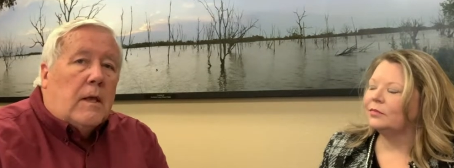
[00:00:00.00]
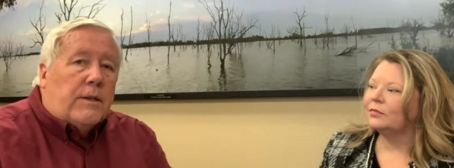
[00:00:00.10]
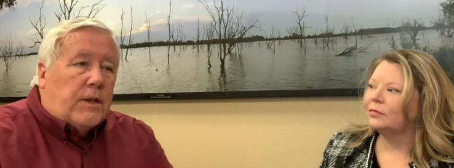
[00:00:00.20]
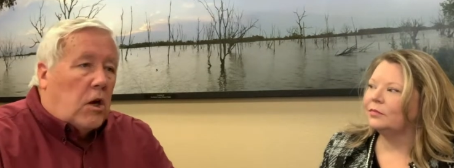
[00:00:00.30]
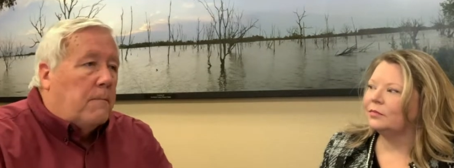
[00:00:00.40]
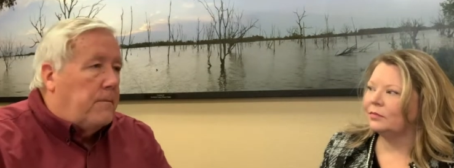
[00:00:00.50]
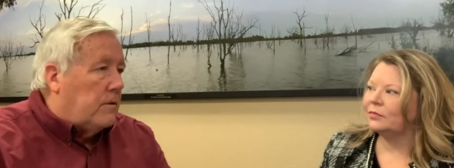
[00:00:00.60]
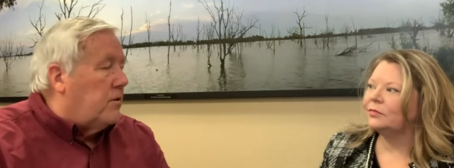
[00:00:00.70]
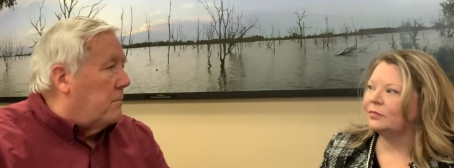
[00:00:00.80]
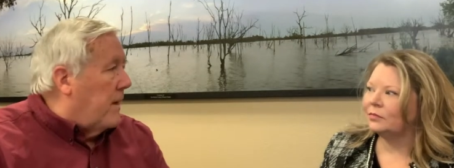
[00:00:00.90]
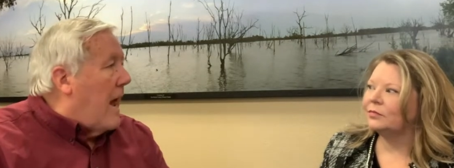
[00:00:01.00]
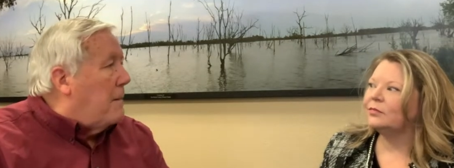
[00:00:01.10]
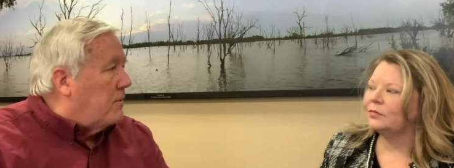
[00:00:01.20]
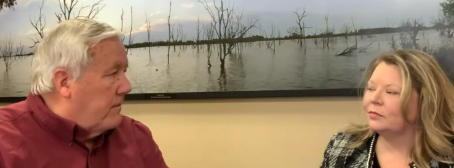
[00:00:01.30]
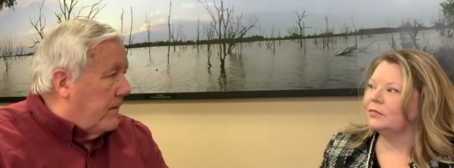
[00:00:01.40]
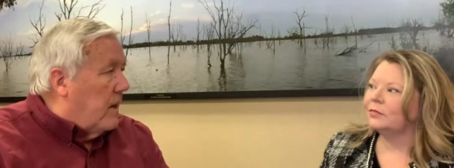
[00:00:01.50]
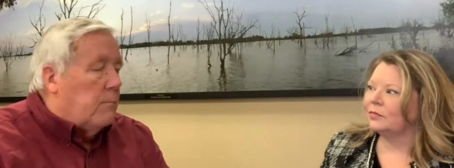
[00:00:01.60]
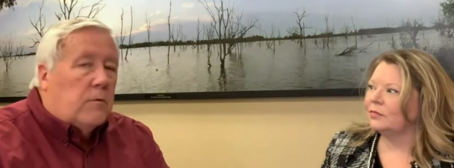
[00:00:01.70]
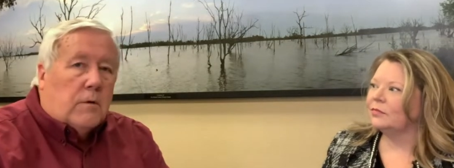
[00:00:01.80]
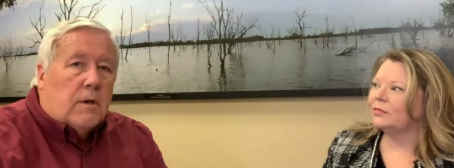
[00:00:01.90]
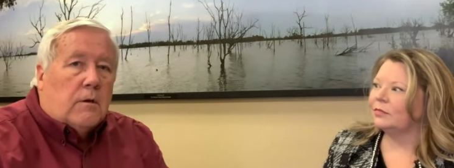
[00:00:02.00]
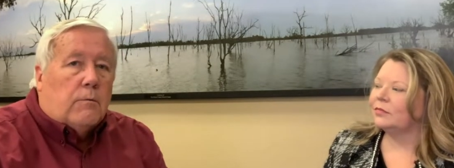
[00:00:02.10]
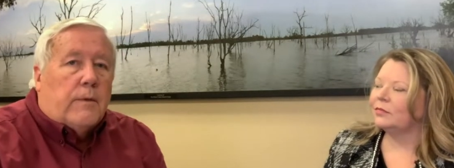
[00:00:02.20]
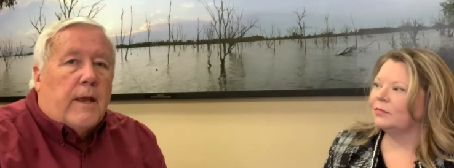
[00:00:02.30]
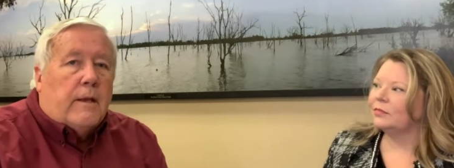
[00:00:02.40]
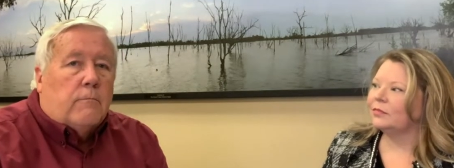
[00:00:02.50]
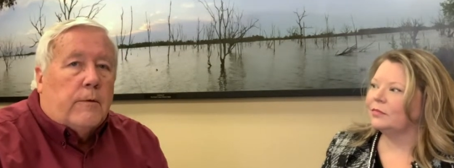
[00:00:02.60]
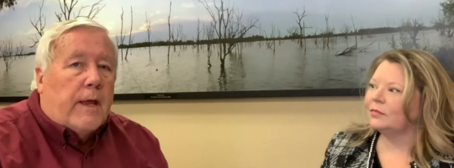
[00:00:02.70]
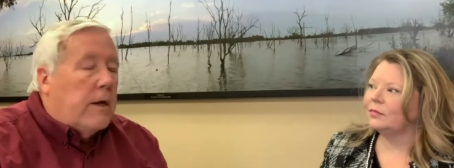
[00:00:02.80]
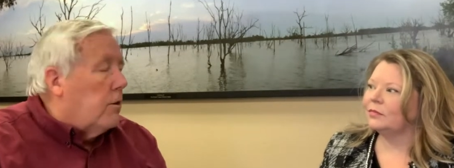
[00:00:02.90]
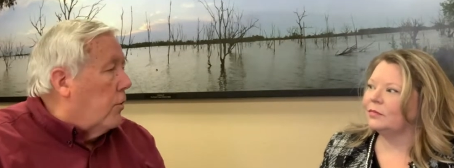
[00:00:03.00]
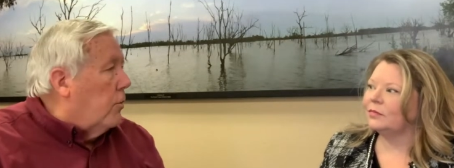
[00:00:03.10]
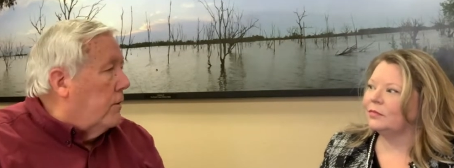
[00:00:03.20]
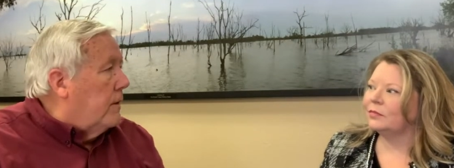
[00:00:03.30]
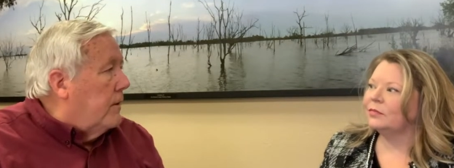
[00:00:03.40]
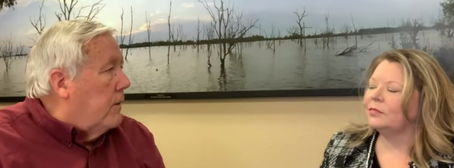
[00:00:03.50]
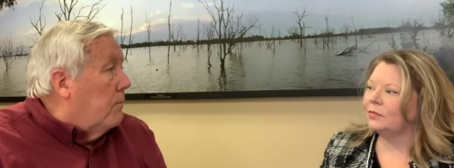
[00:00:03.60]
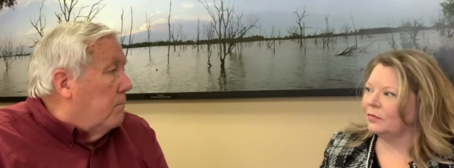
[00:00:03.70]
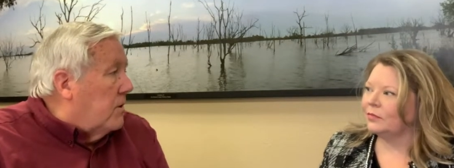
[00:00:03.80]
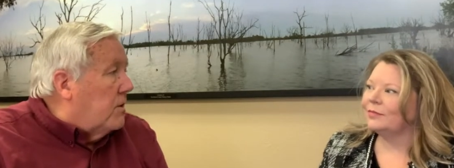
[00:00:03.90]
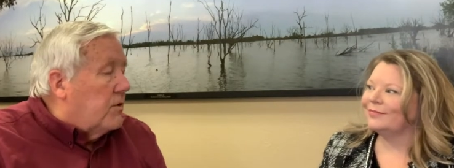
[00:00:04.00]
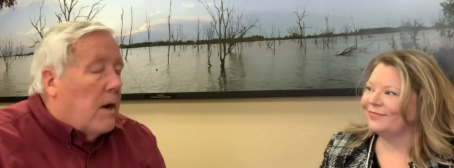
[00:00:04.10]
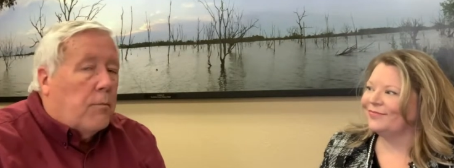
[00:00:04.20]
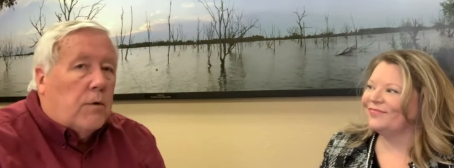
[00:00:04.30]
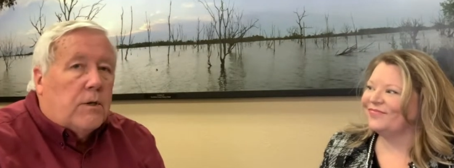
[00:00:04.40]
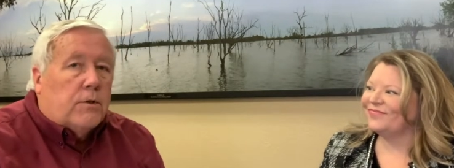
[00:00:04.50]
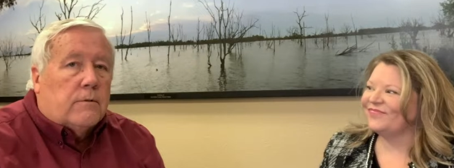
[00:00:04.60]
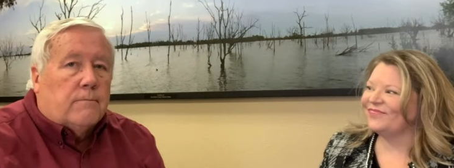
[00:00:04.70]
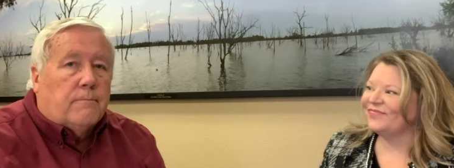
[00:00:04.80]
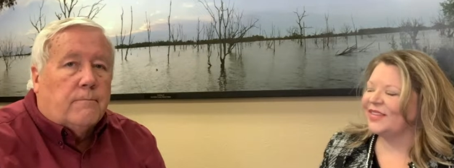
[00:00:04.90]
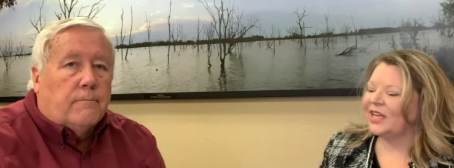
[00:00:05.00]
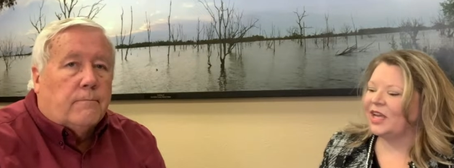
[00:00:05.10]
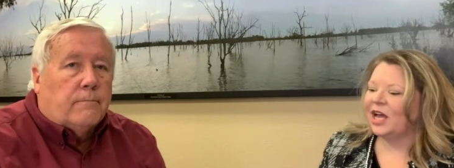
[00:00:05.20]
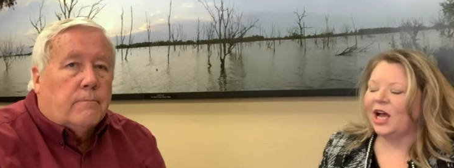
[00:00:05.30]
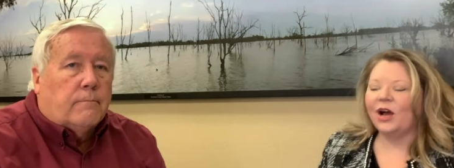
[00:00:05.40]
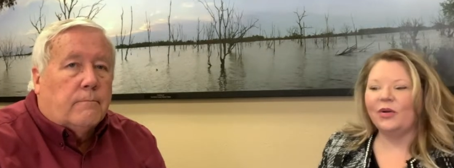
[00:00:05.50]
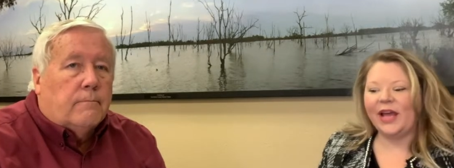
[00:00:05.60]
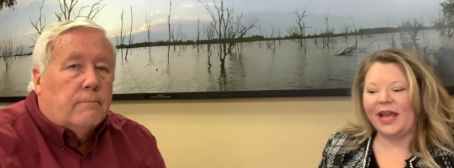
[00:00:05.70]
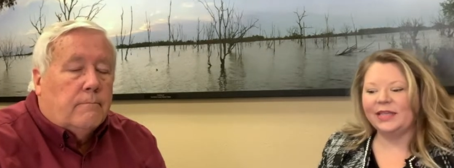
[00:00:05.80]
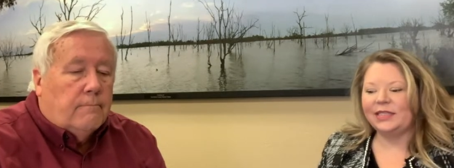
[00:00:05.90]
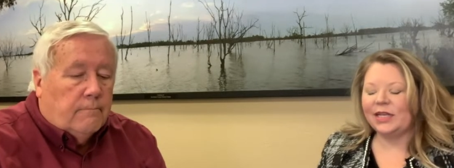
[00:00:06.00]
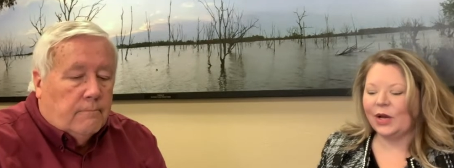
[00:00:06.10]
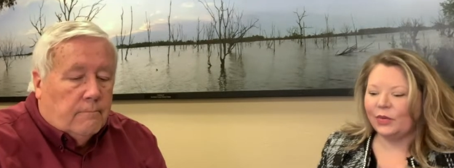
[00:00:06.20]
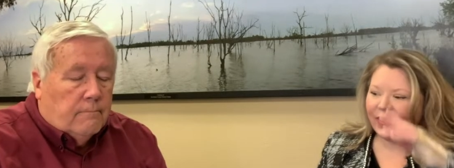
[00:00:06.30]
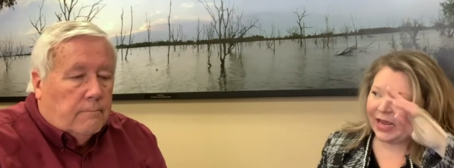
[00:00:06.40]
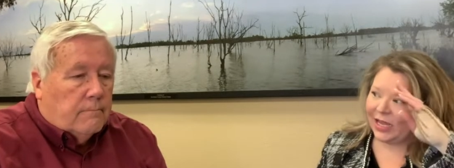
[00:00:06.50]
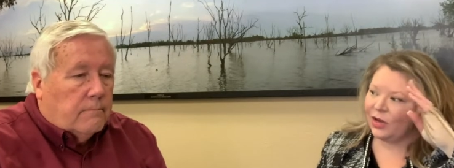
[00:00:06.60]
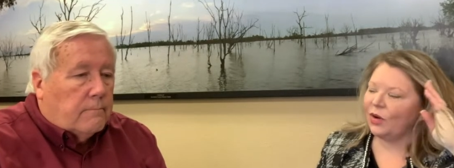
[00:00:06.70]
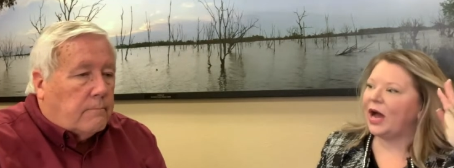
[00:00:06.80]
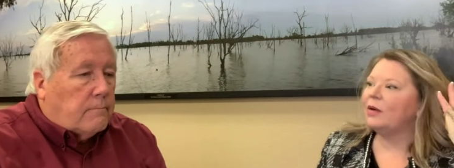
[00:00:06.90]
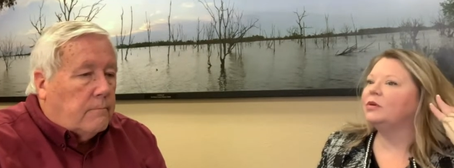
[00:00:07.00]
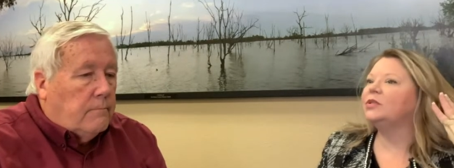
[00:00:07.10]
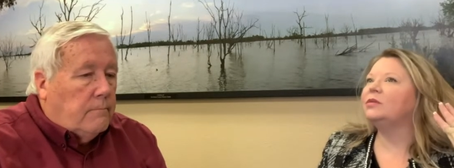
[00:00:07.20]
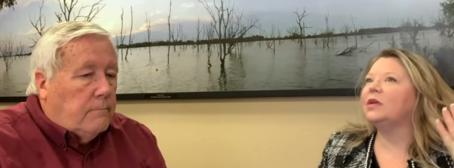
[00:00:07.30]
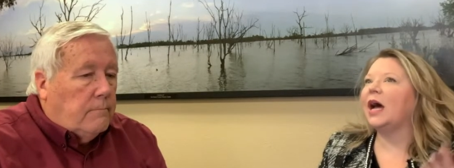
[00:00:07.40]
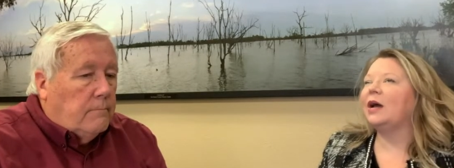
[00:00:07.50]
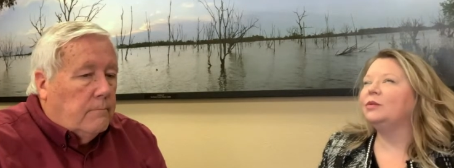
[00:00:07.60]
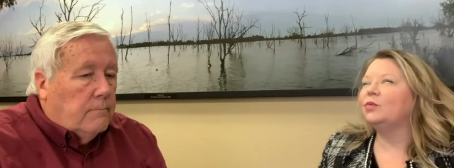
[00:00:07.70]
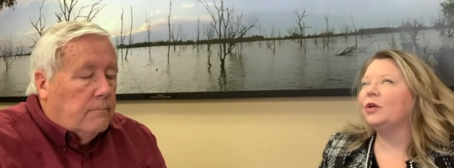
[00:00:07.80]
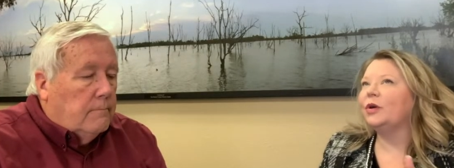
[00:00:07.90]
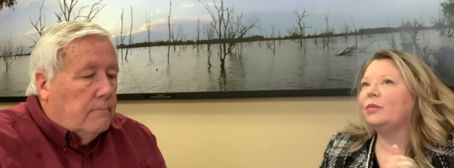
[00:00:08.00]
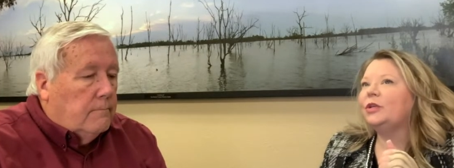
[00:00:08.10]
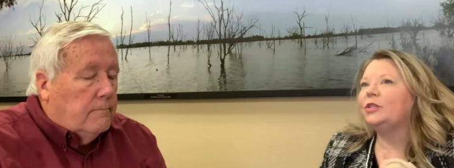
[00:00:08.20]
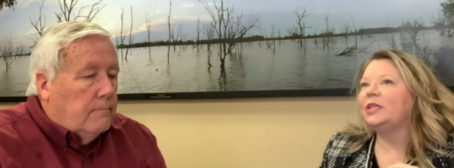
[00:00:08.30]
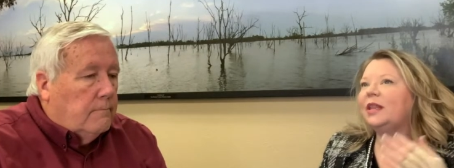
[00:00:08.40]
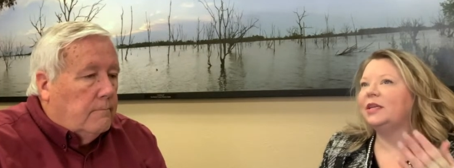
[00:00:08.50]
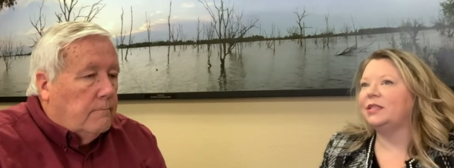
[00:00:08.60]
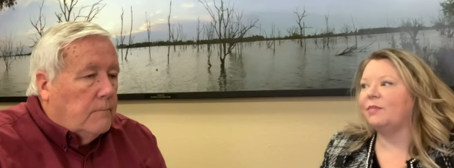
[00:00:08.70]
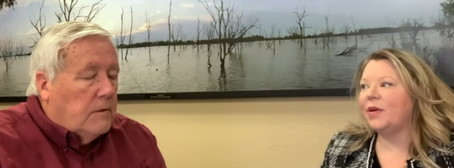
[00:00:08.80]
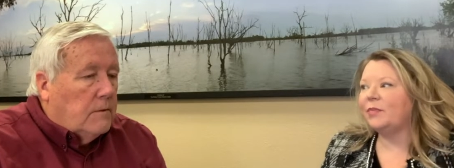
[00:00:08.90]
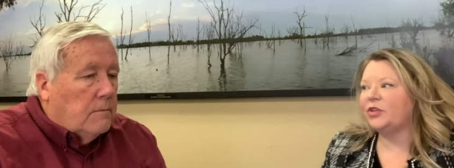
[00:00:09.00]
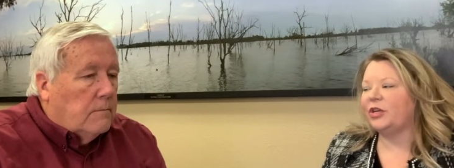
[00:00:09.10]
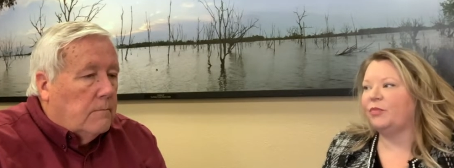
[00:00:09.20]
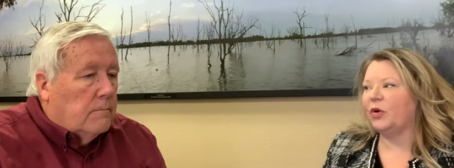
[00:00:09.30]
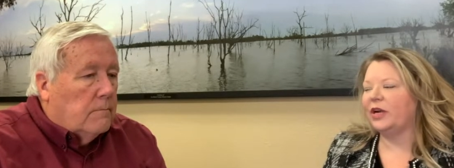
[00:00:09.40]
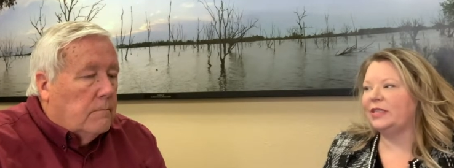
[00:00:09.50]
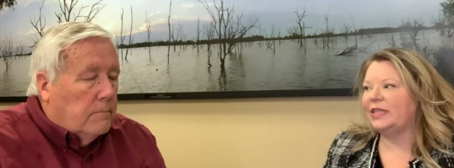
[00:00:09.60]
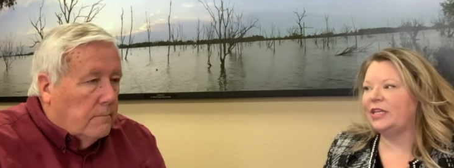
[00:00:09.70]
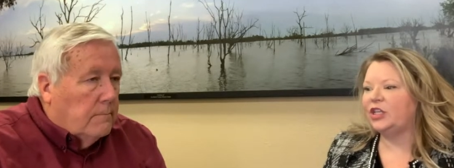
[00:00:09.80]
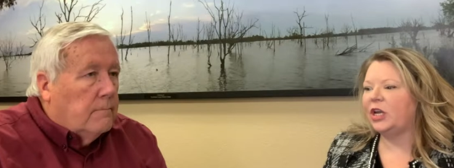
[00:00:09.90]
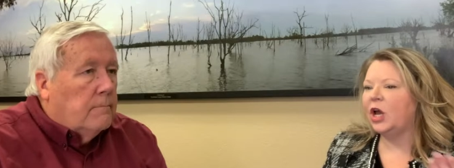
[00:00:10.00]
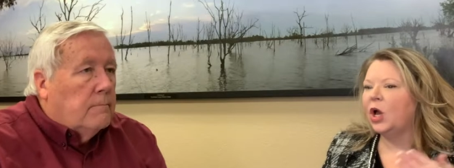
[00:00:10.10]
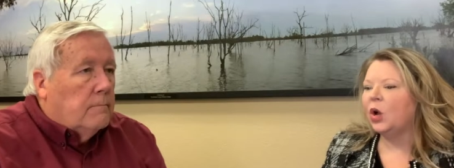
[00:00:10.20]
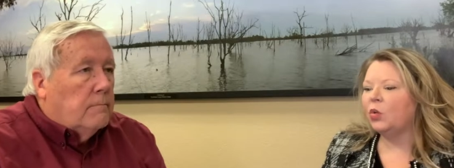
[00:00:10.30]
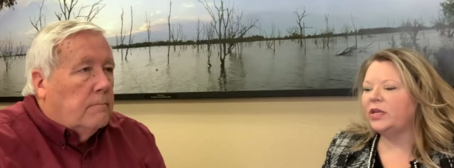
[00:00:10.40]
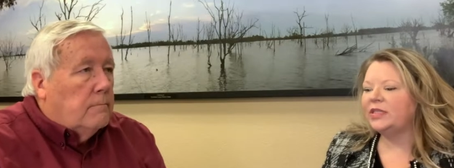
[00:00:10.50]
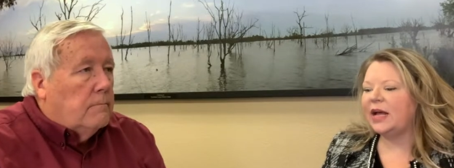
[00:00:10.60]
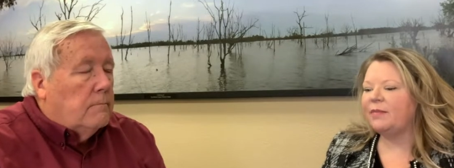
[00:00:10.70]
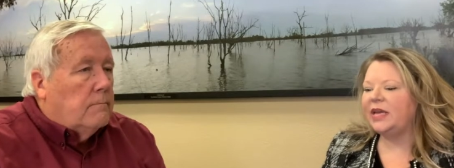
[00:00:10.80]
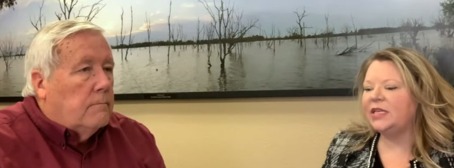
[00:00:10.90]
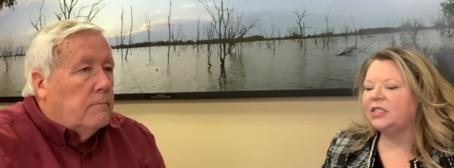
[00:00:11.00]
Speaker 1: to help fill some gaps for them when they occur in their business operation.
Speaker 2: Okay, so thank you. I was wondering when you said it's a membership organization, what does that mean